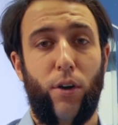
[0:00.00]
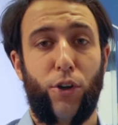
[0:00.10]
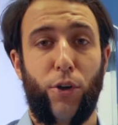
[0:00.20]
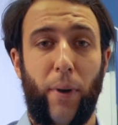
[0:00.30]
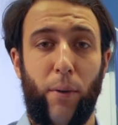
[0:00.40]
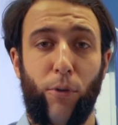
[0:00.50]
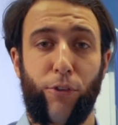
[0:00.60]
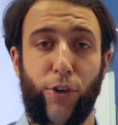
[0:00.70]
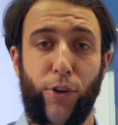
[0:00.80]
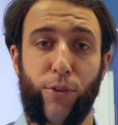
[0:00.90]
you may want
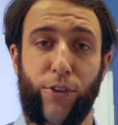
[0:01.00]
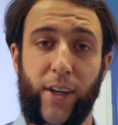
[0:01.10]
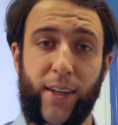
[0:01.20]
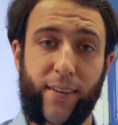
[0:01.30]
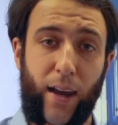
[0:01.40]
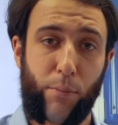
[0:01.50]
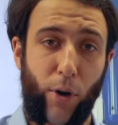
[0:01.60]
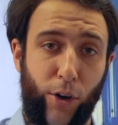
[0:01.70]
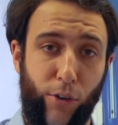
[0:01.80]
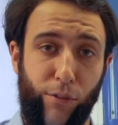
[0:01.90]
to use the 10
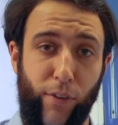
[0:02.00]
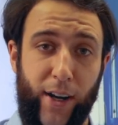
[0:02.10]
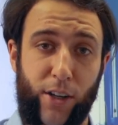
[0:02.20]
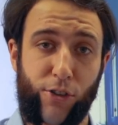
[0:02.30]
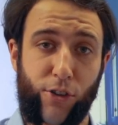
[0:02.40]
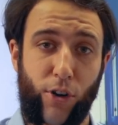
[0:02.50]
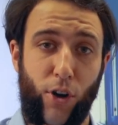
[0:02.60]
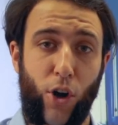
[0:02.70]
micron range,